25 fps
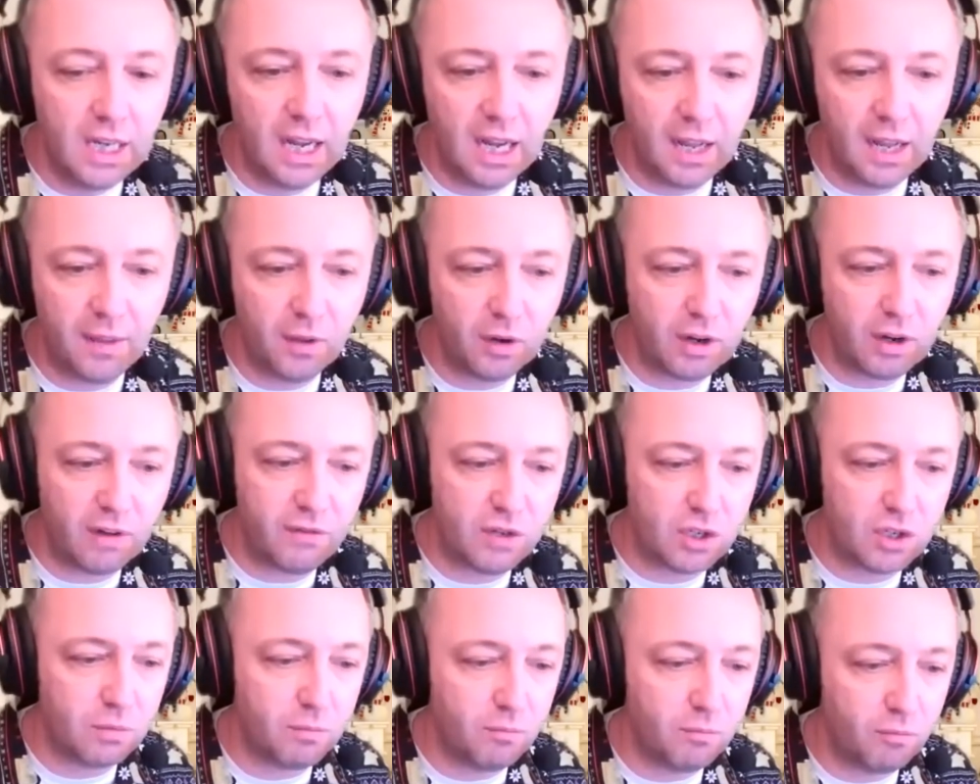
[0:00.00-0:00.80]
and they'll give
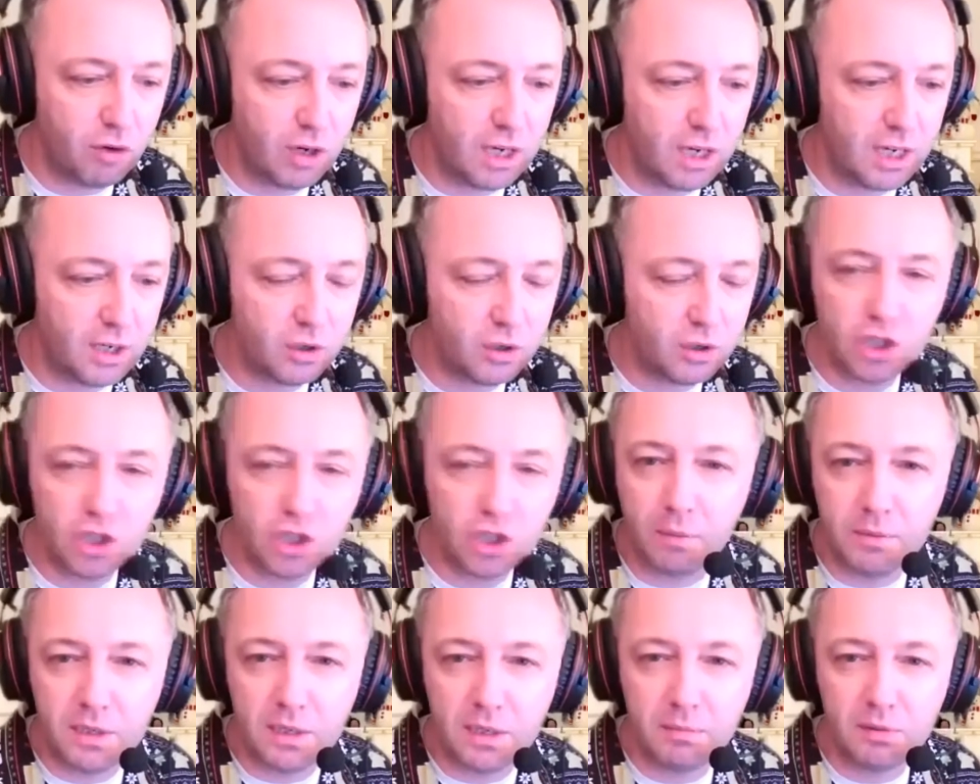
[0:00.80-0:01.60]
you some really good
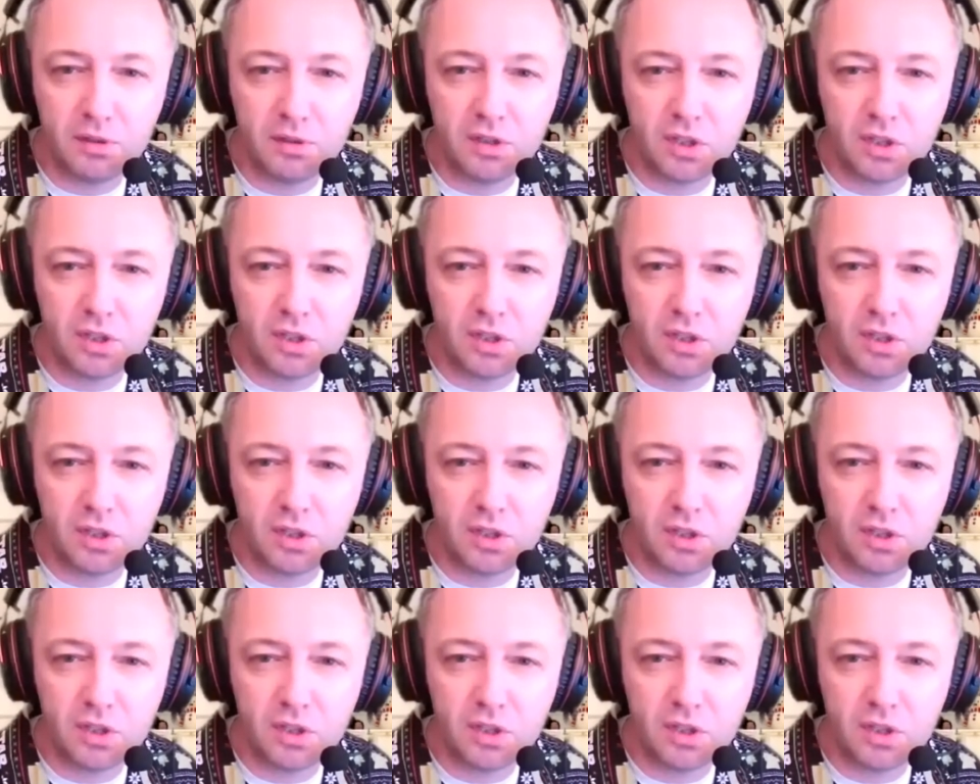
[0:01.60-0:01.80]
top tips